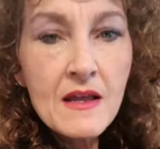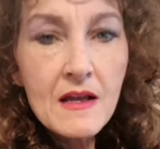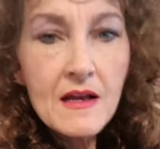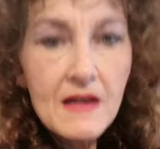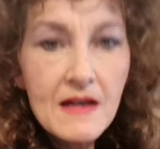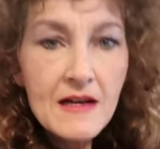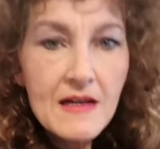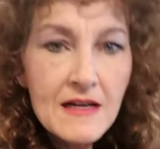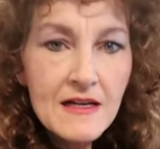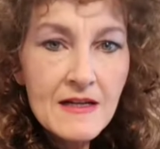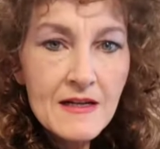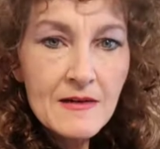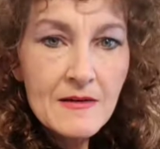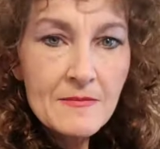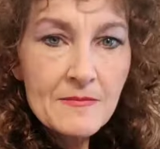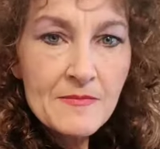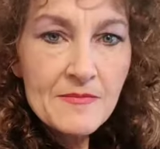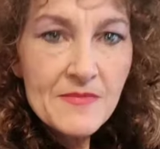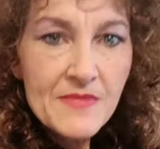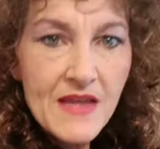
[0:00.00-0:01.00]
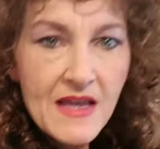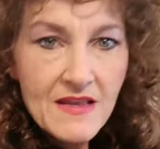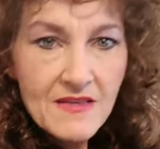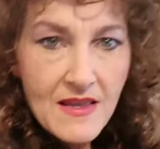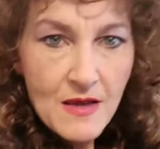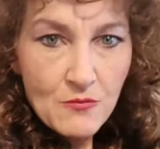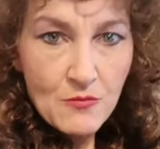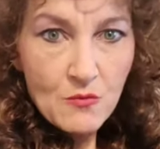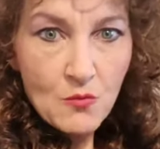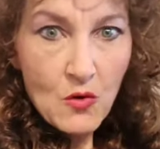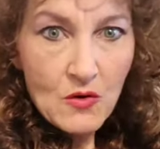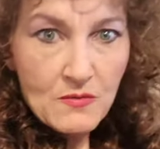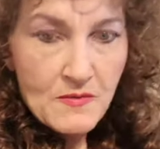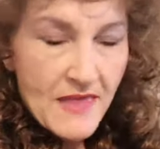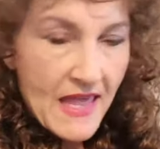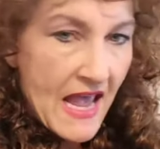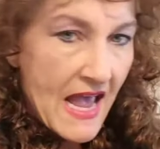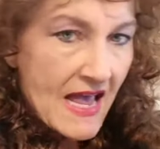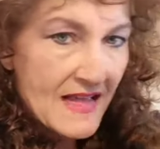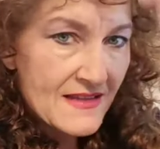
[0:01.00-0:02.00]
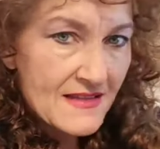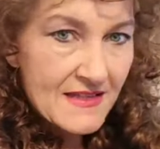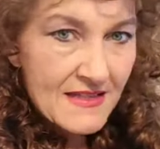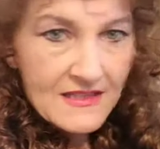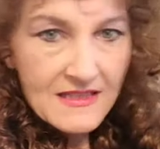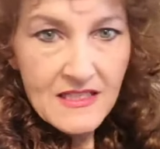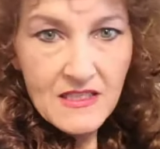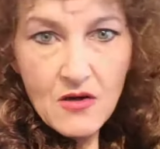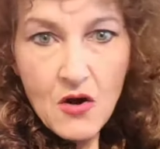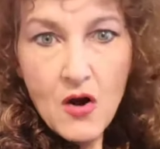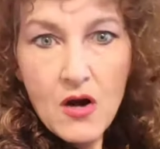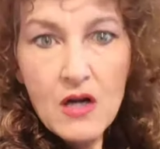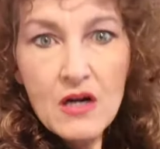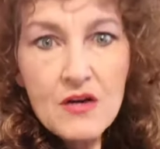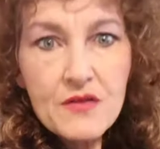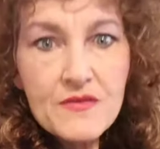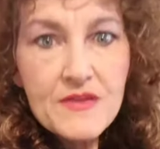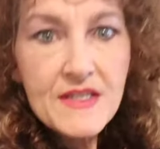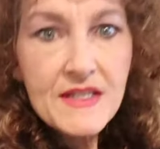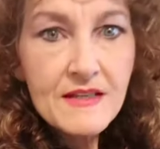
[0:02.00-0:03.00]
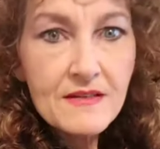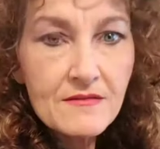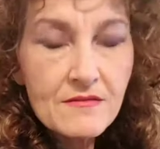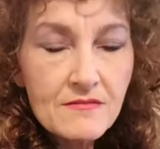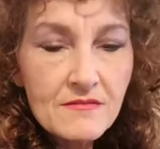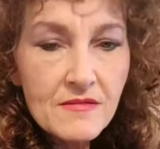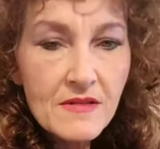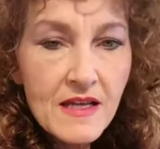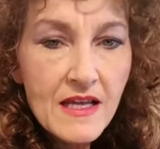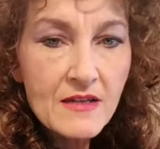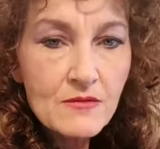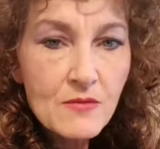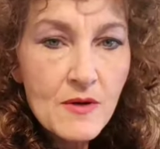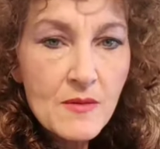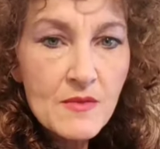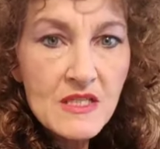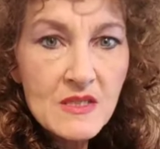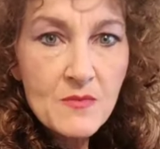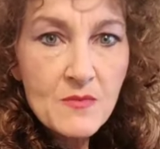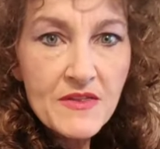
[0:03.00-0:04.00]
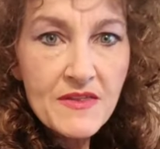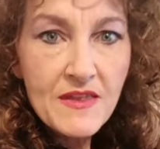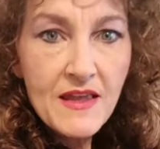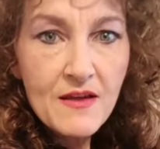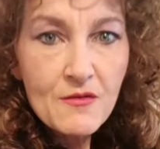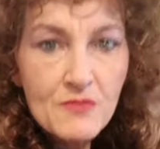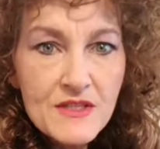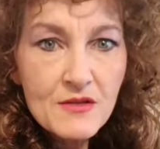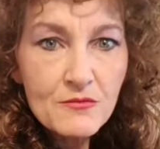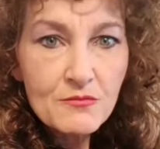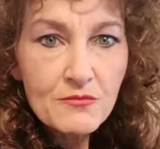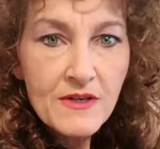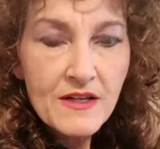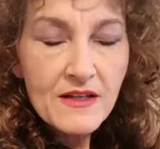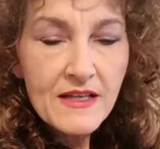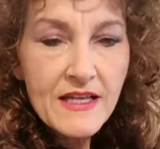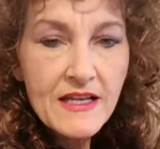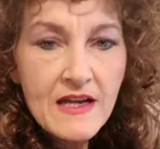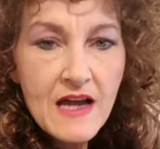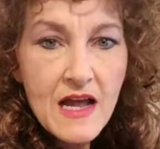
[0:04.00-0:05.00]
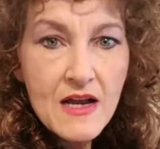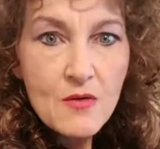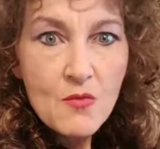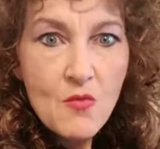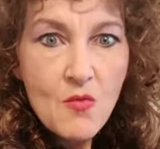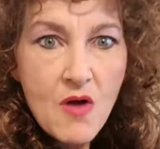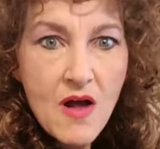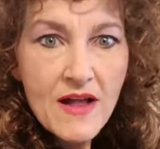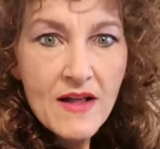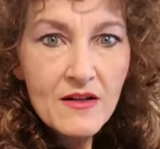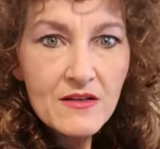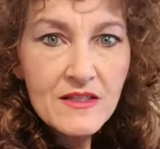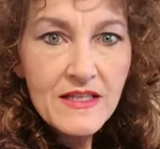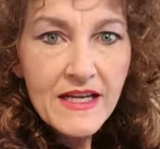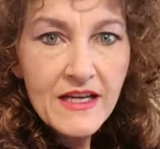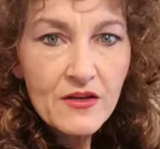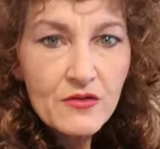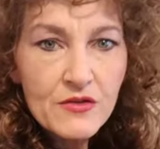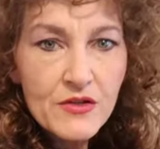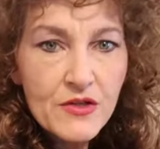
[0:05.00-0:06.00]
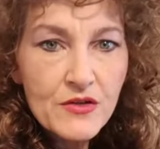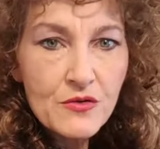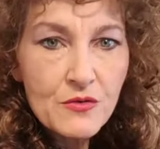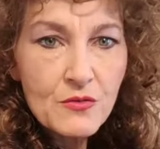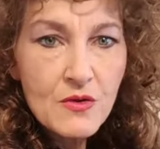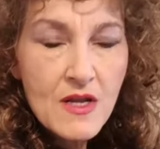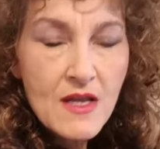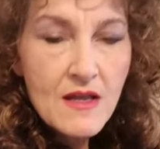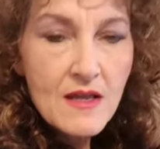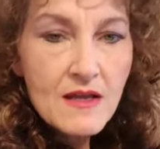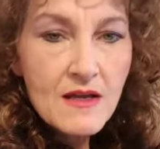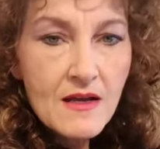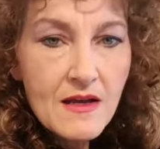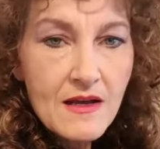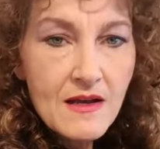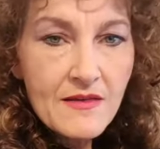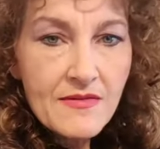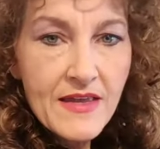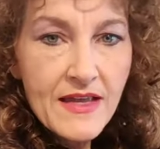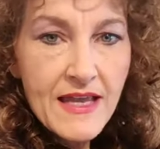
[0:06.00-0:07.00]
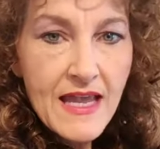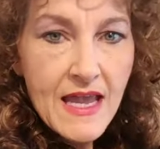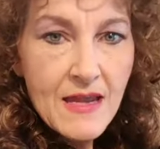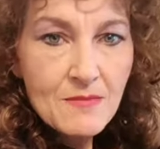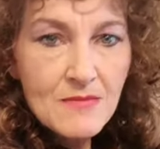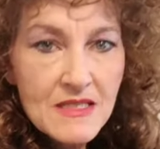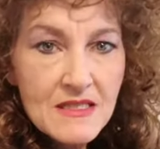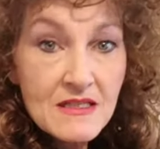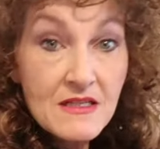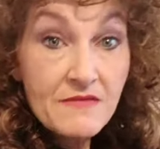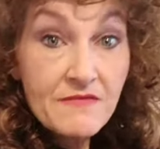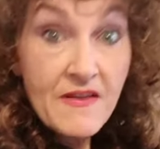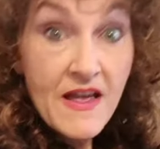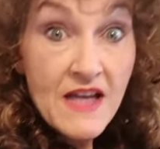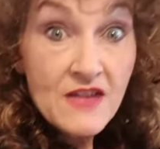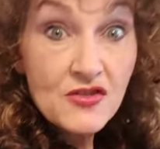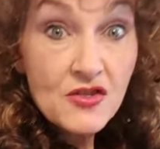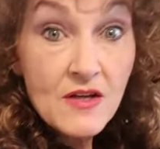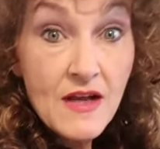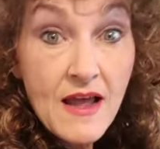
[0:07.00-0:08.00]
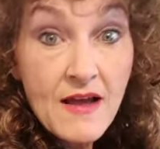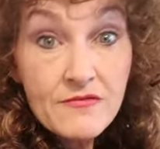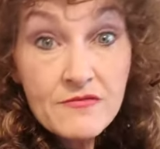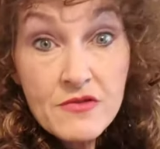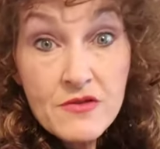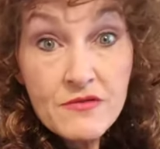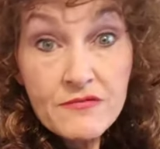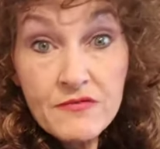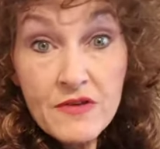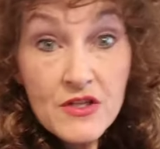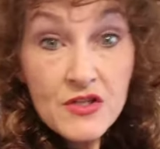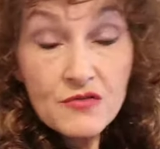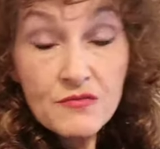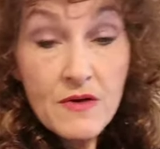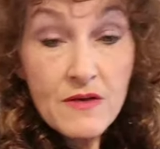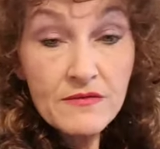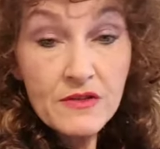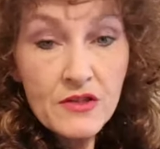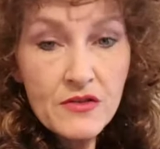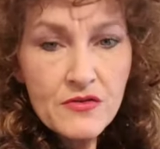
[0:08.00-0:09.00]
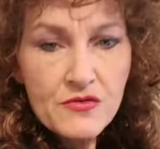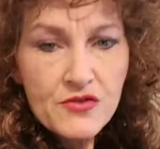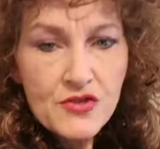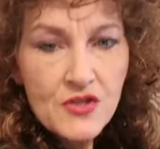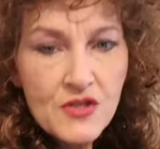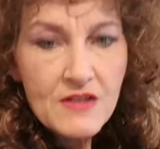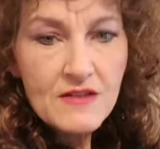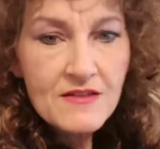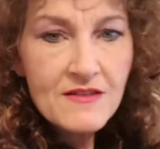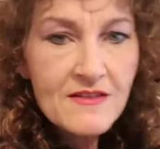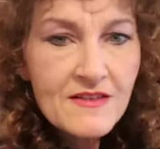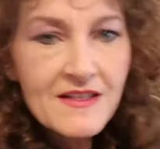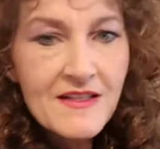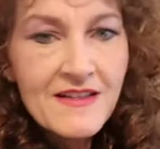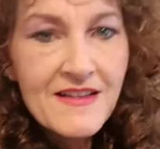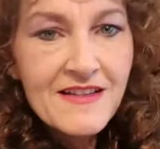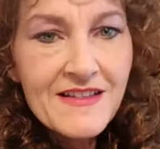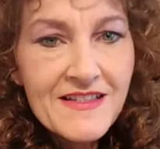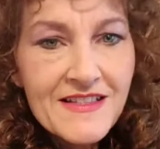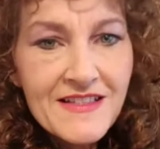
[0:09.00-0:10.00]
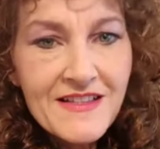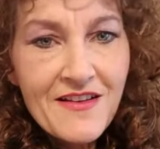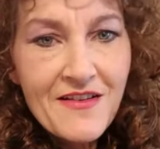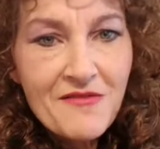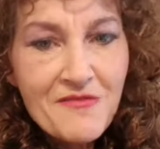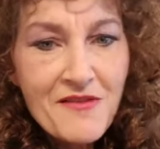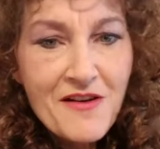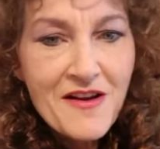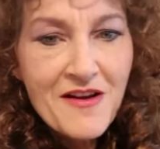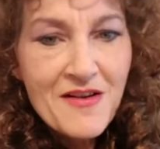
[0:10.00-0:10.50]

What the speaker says: and they were worn with hats and scarves and ribbons, but it was a really kind of wild hairdo that came into fashion after the French Revolution. So